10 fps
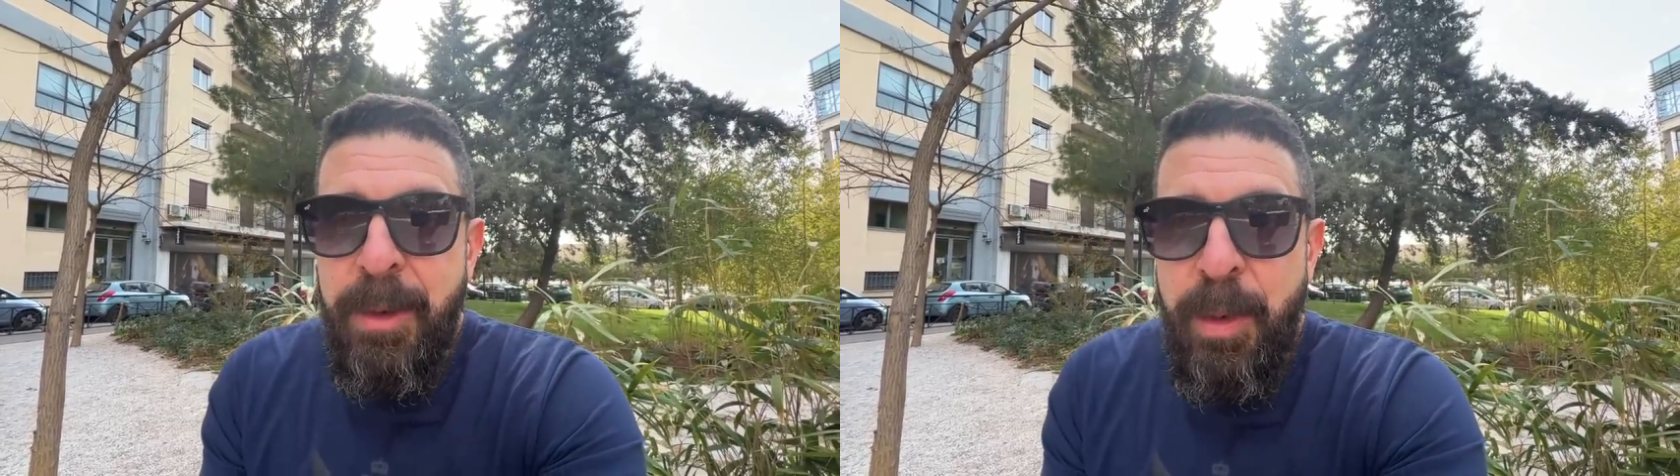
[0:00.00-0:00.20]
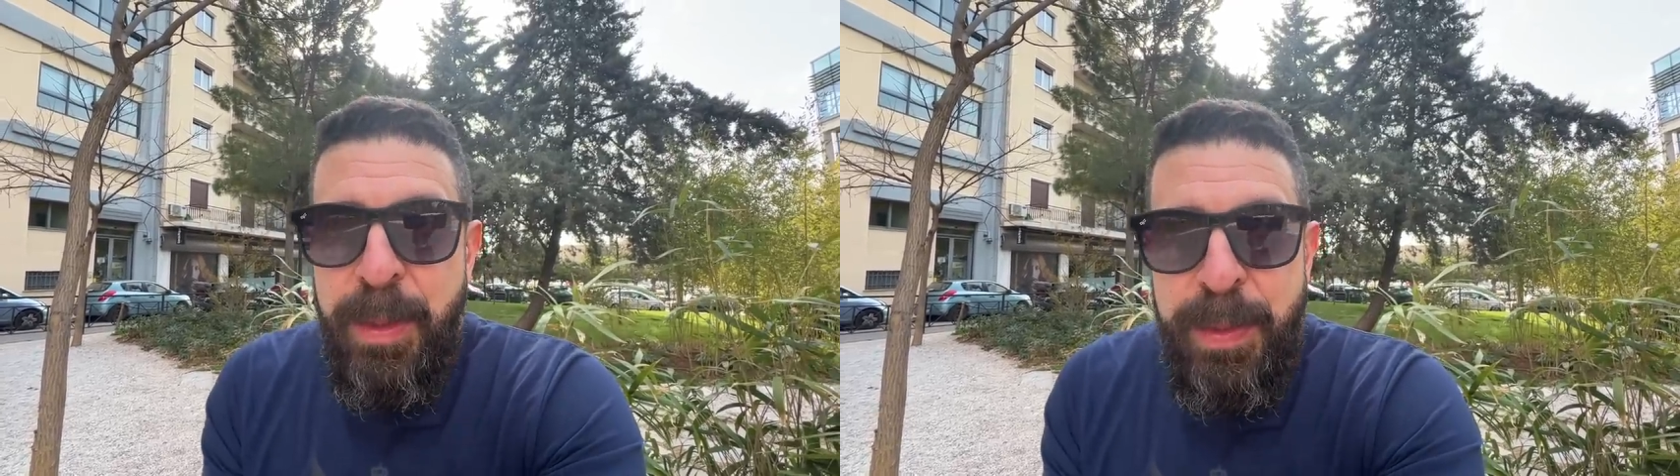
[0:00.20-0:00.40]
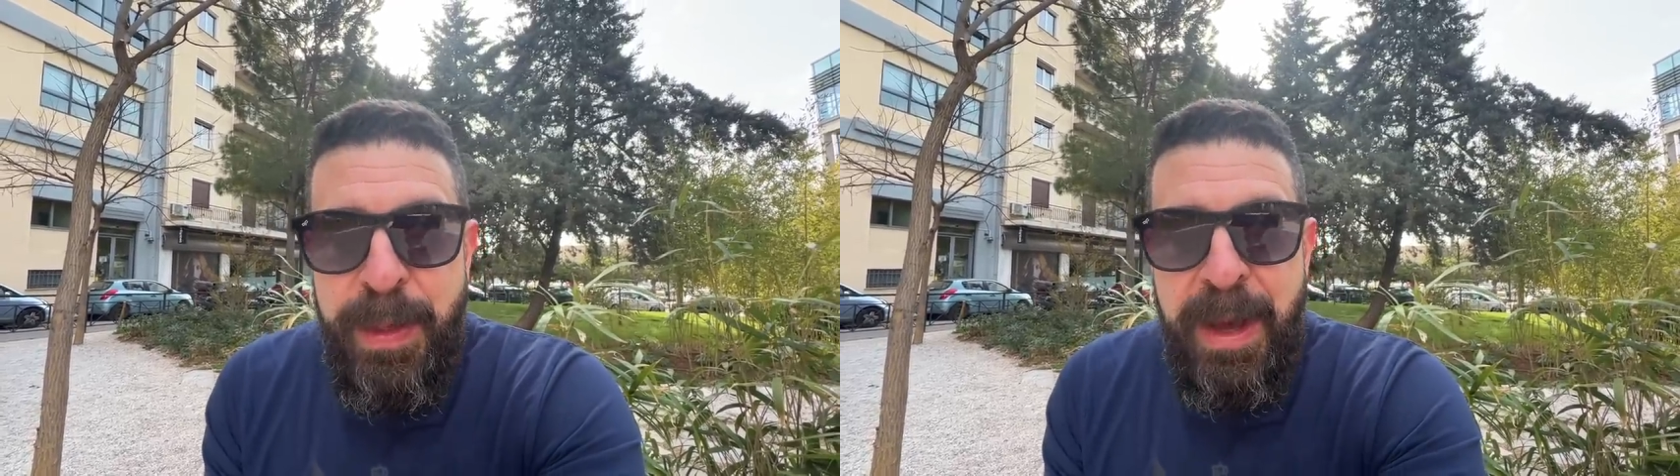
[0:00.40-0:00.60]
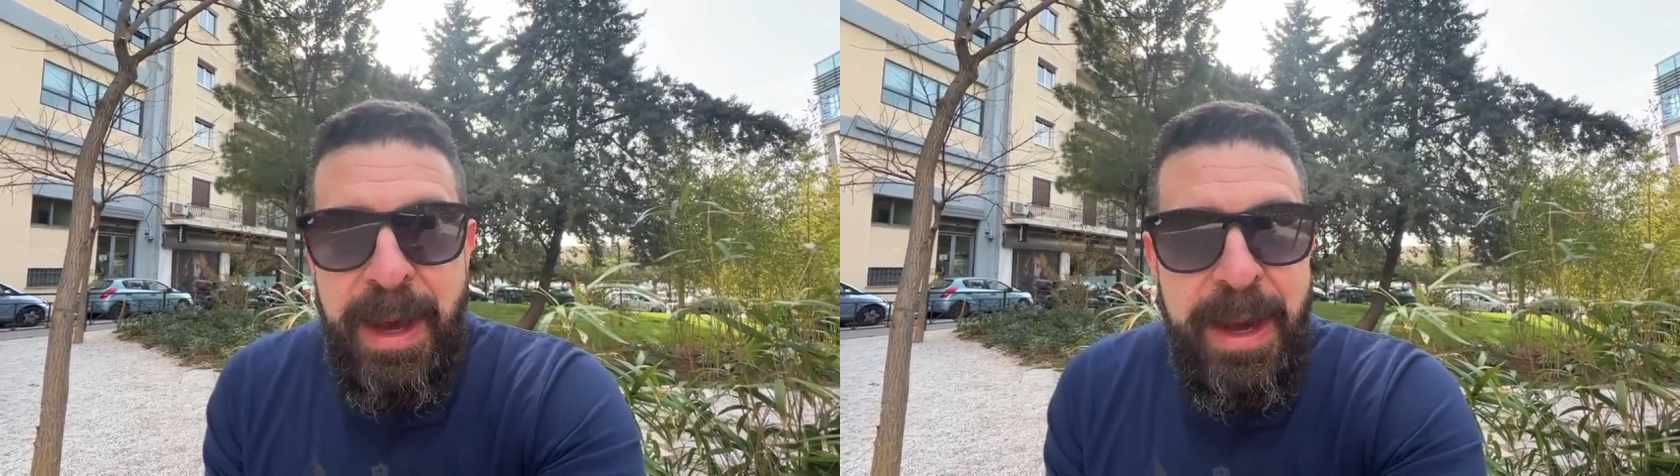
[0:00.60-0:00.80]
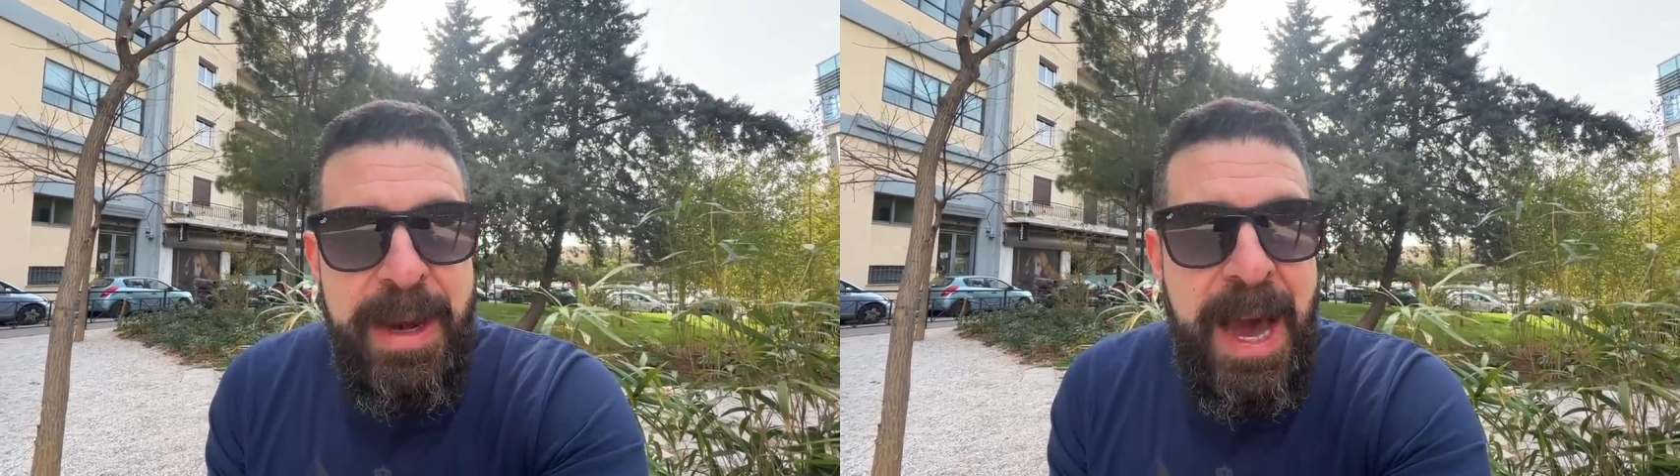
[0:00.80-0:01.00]
with
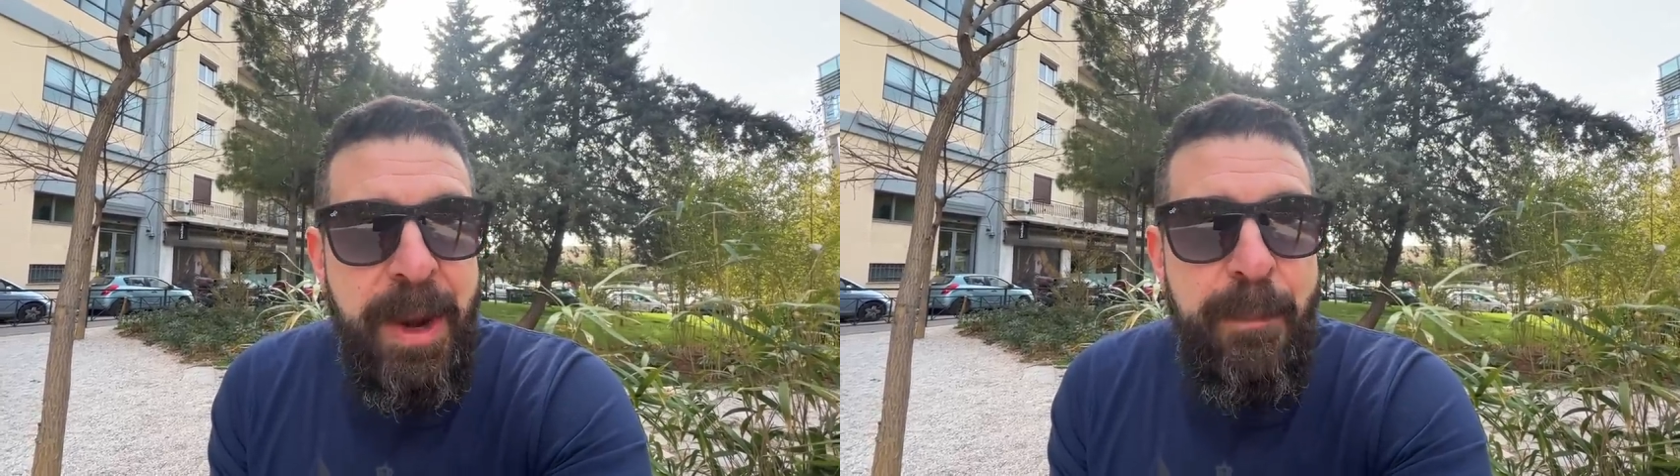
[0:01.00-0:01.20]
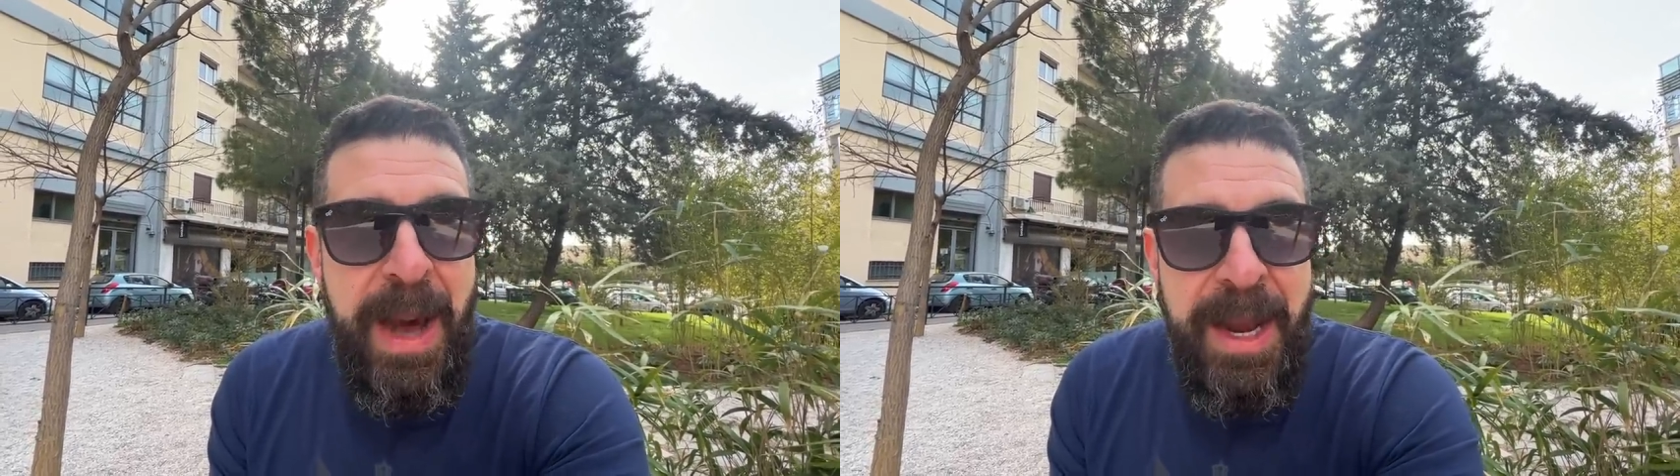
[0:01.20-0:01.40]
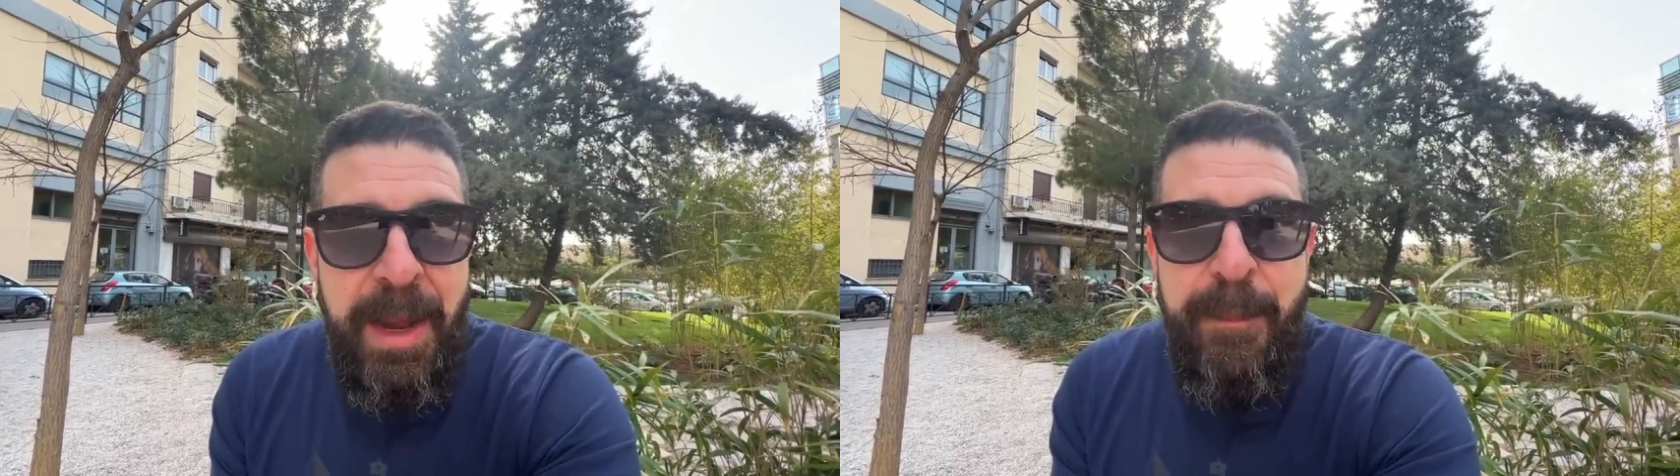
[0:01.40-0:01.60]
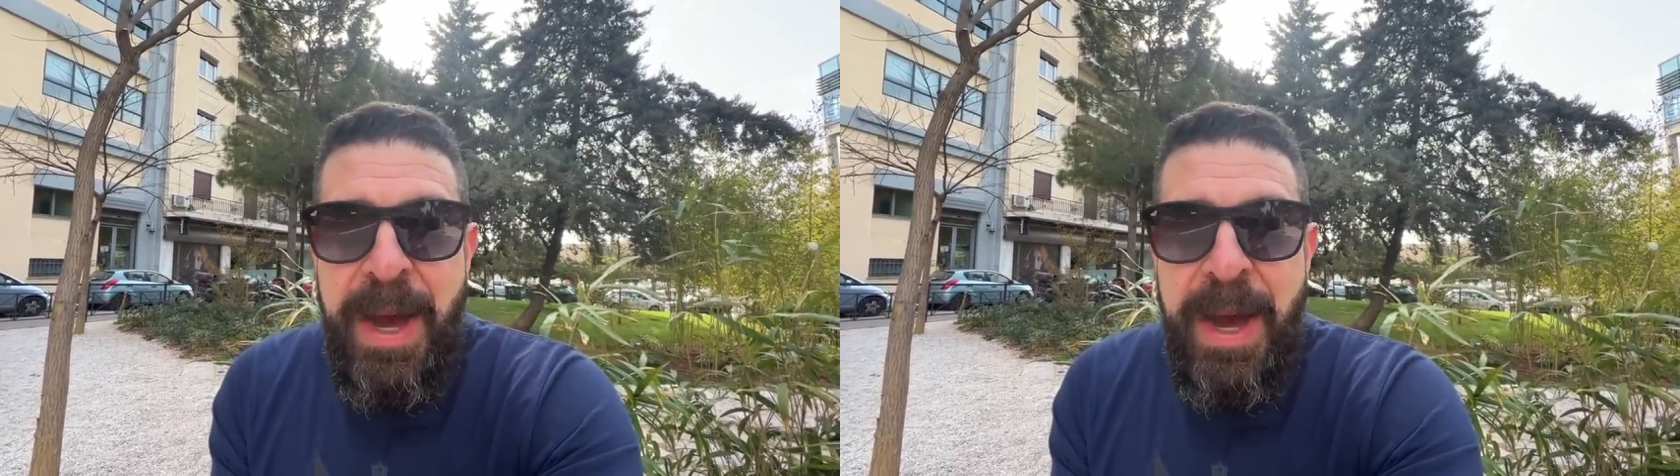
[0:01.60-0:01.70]
uh, not abiding